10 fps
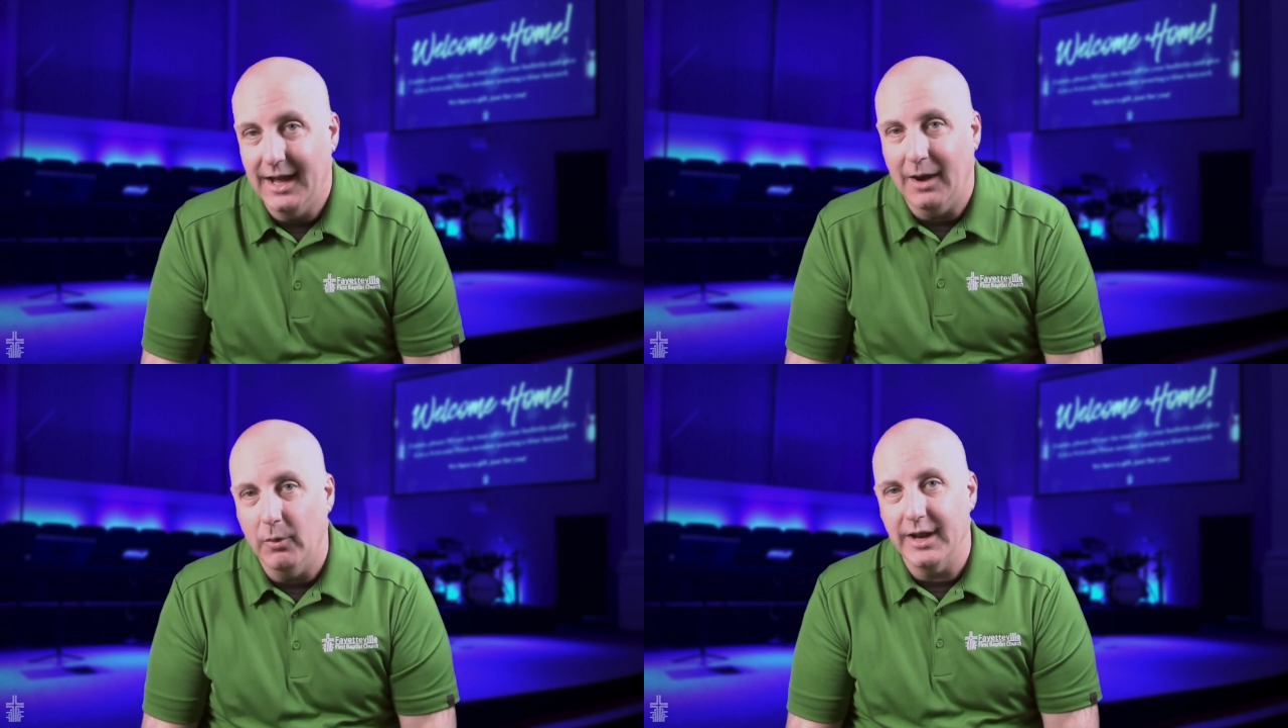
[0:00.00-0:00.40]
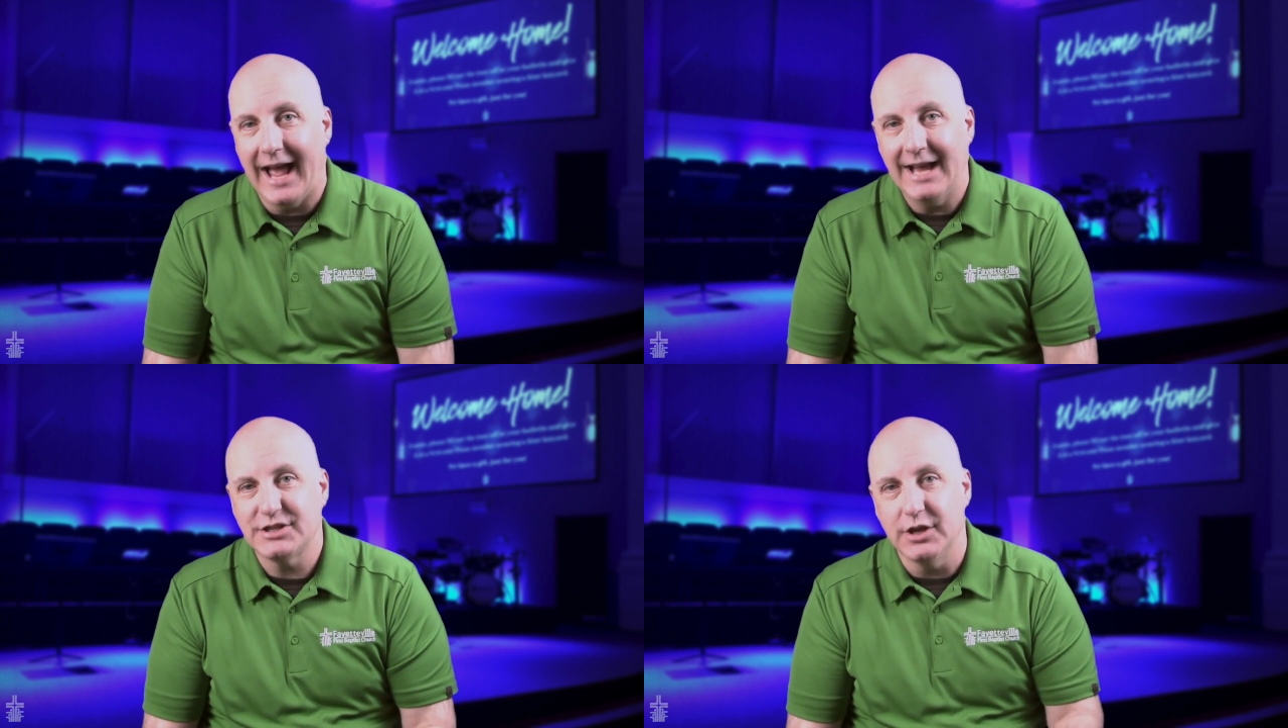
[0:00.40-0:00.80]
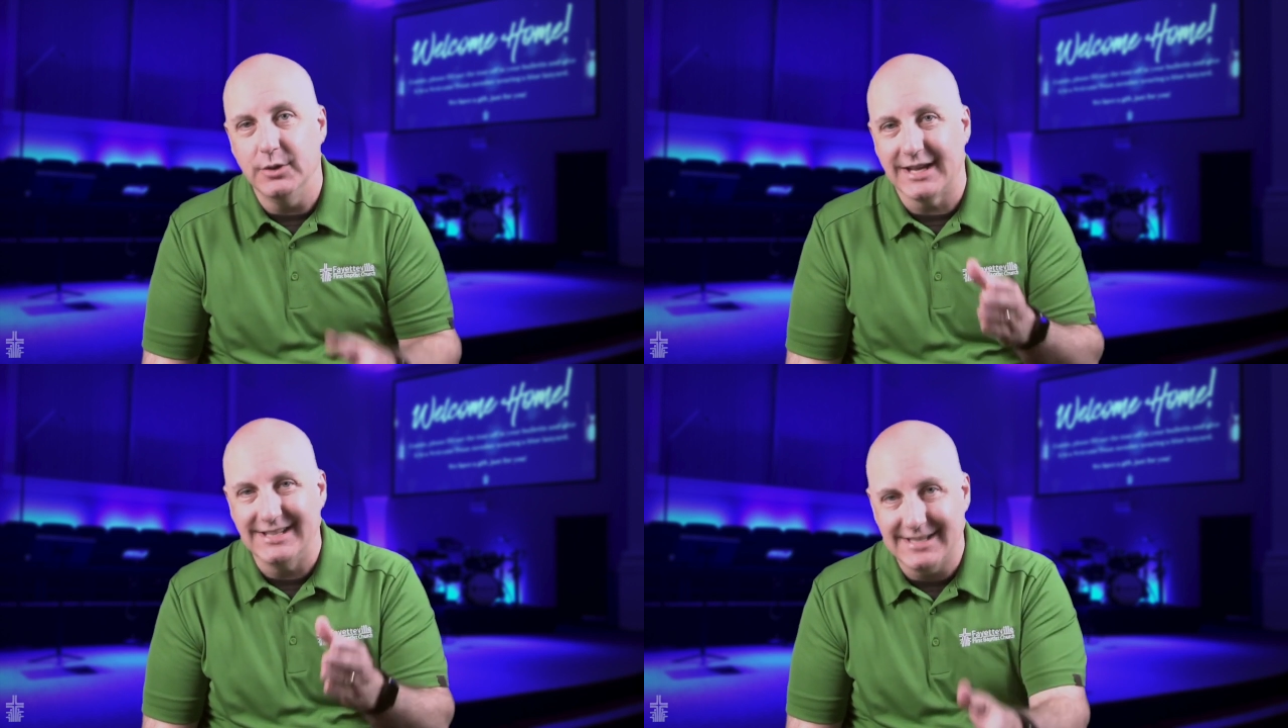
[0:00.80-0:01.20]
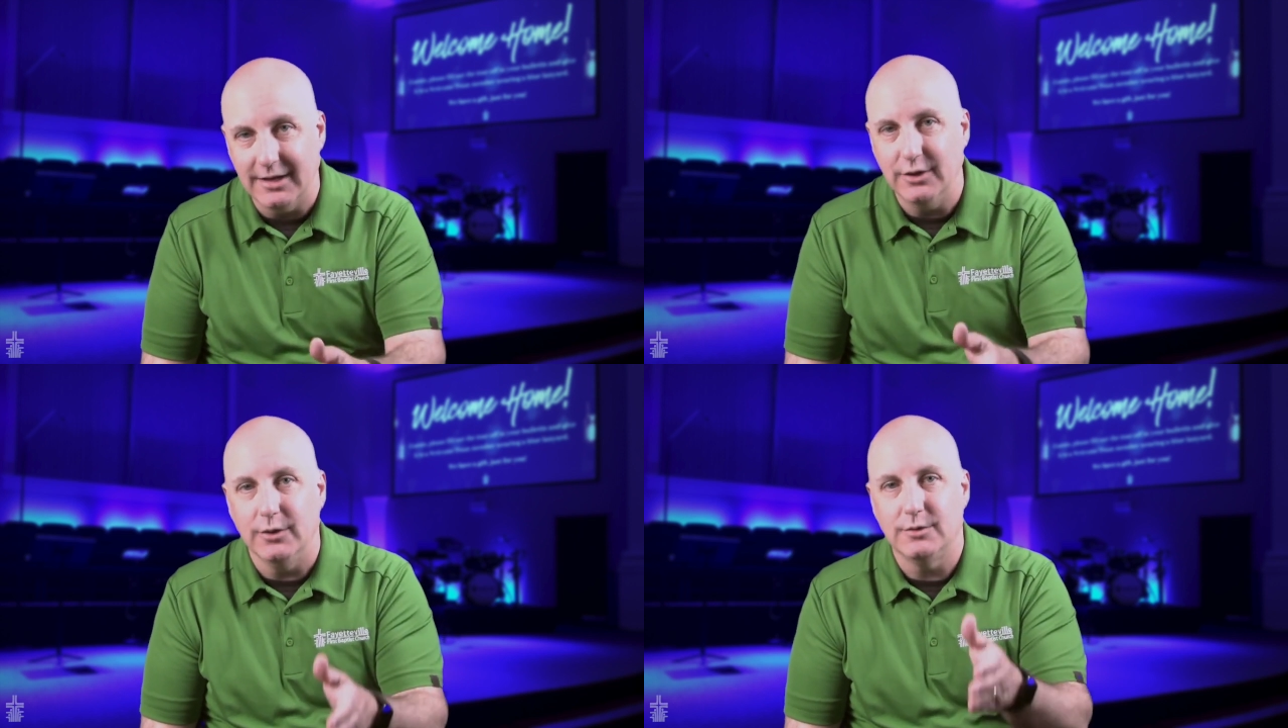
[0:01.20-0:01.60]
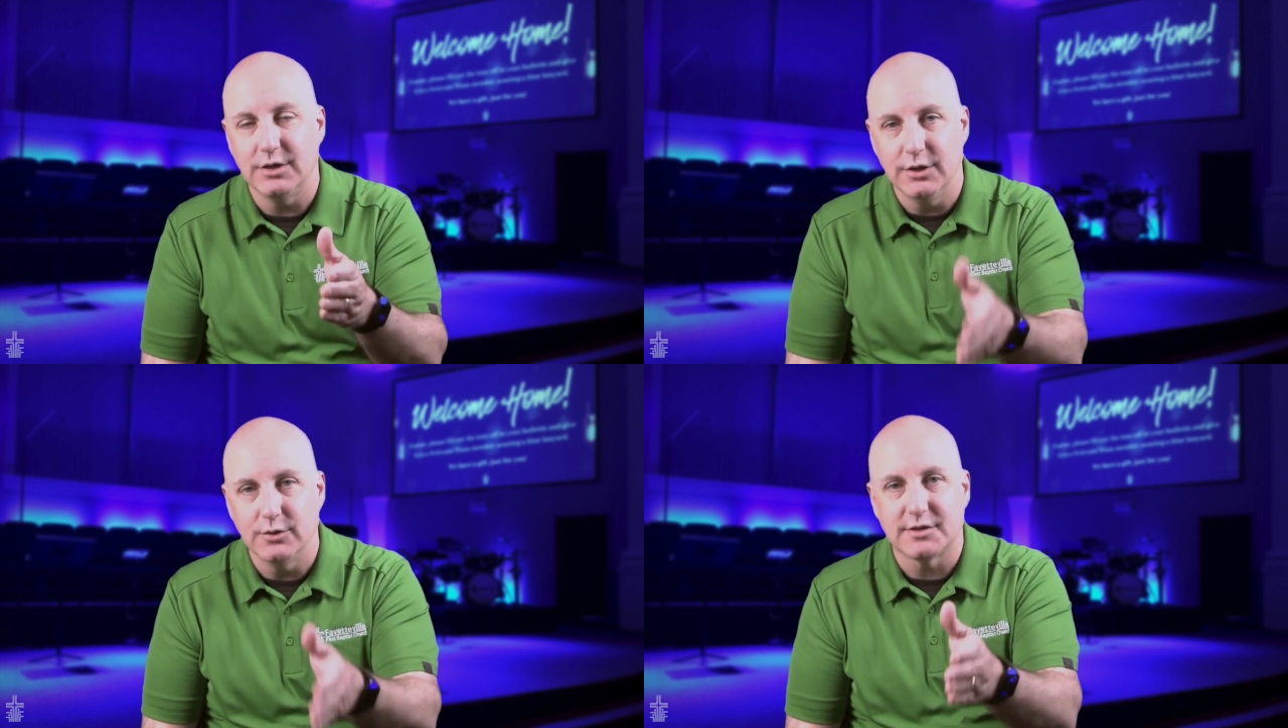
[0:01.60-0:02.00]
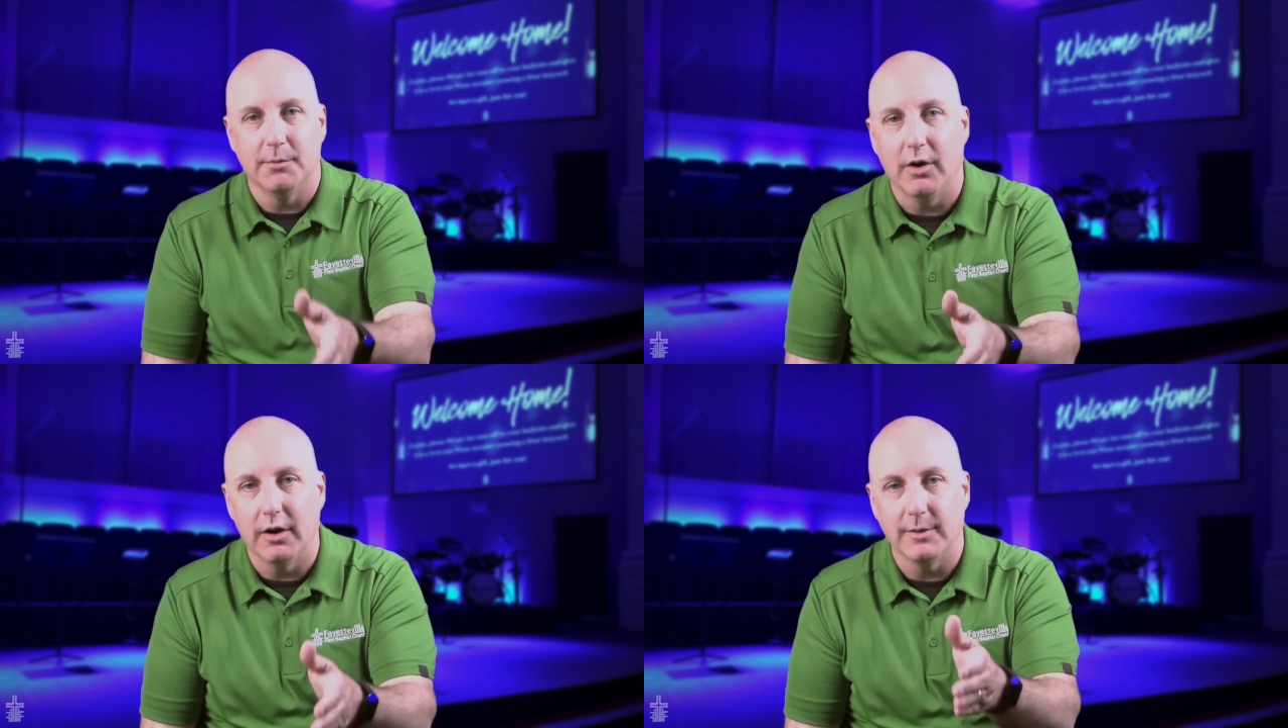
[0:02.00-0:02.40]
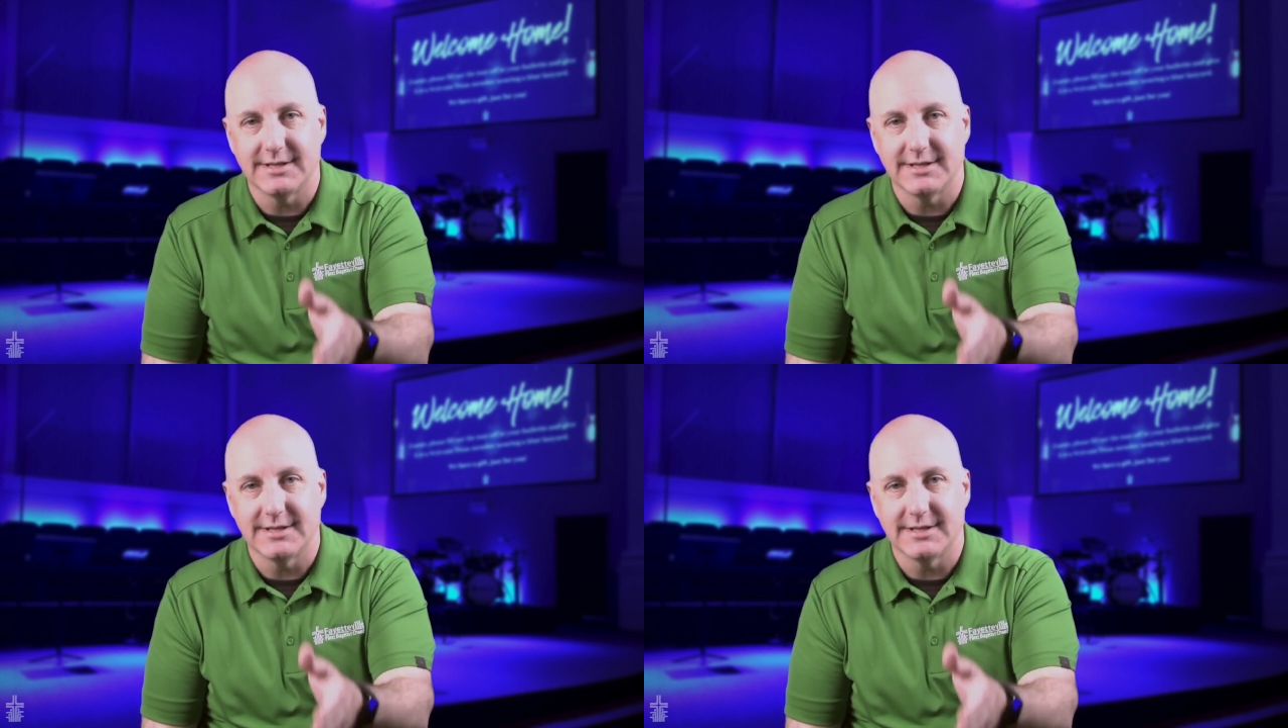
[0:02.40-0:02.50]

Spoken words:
I want to ask you to continue to use tomorrow